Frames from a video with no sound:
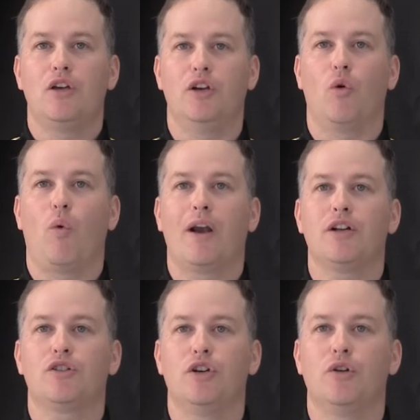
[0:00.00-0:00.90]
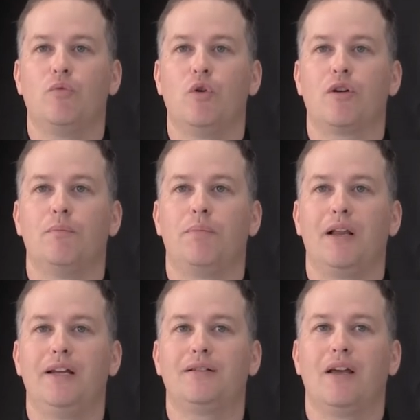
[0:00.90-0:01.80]
Unit 1 and 2 will
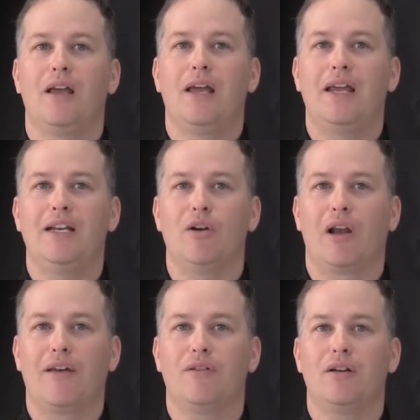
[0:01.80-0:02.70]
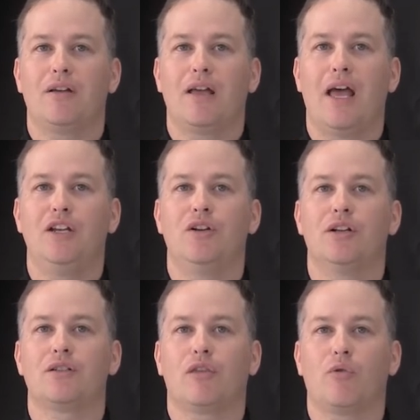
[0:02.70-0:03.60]
complete in Year 11 and
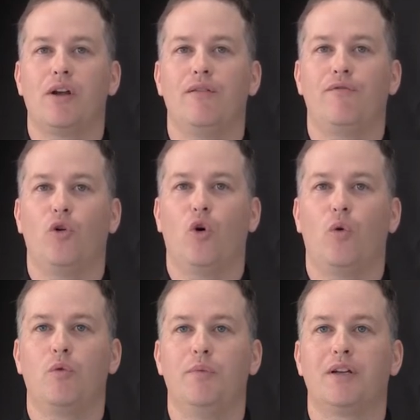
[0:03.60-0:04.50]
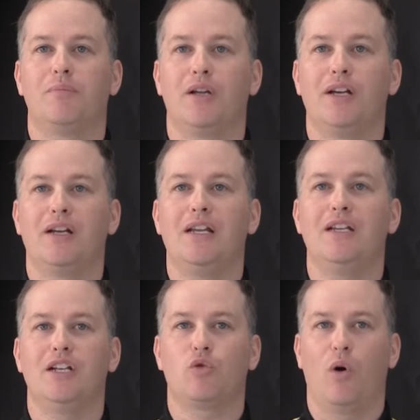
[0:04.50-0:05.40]
Units 3 and 4 will be completed
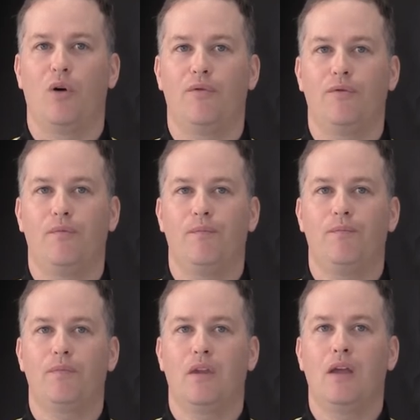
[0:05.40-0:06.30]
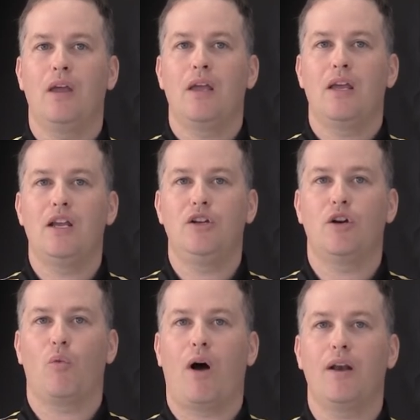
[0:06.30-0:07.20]
in Year 12. In
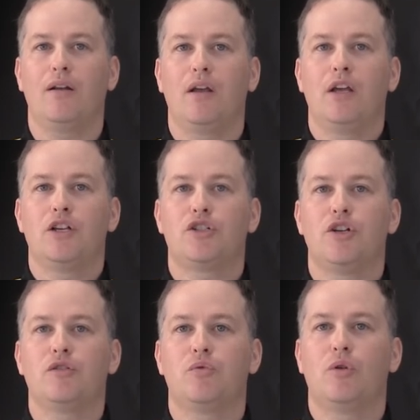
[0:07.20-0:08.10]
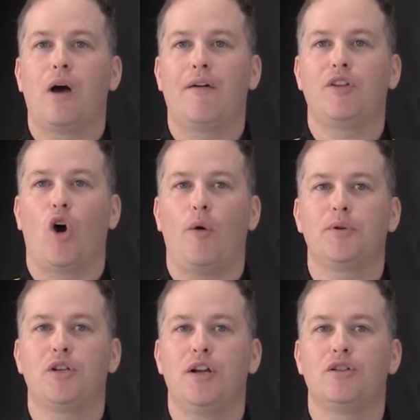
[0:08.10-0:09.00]
Unit 1, students will have the
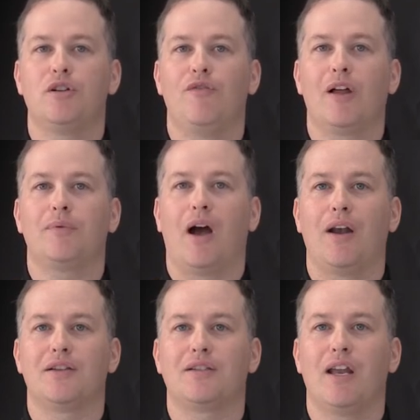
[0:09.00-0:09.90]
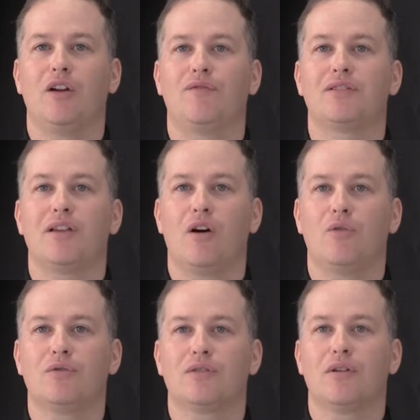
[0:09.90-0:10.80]
opportunity to develop their understanding of
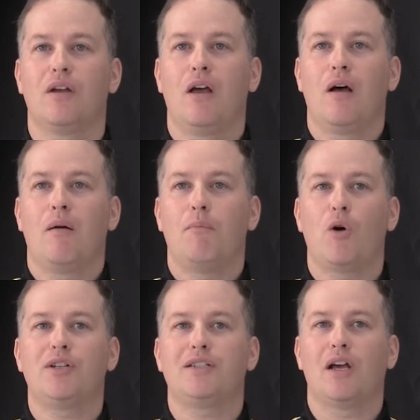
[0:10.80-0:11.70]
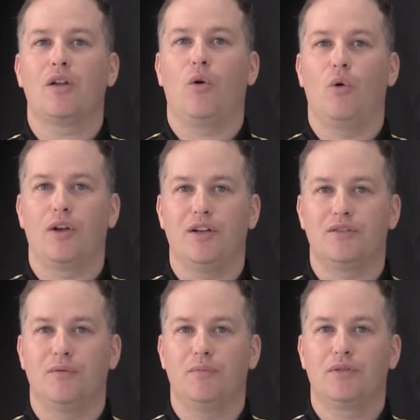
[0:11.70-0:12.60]
cells, multicellular
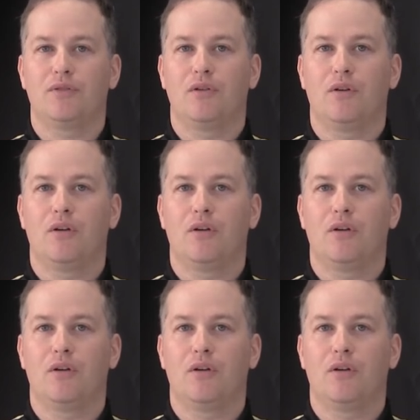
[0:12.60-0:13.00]
organisms.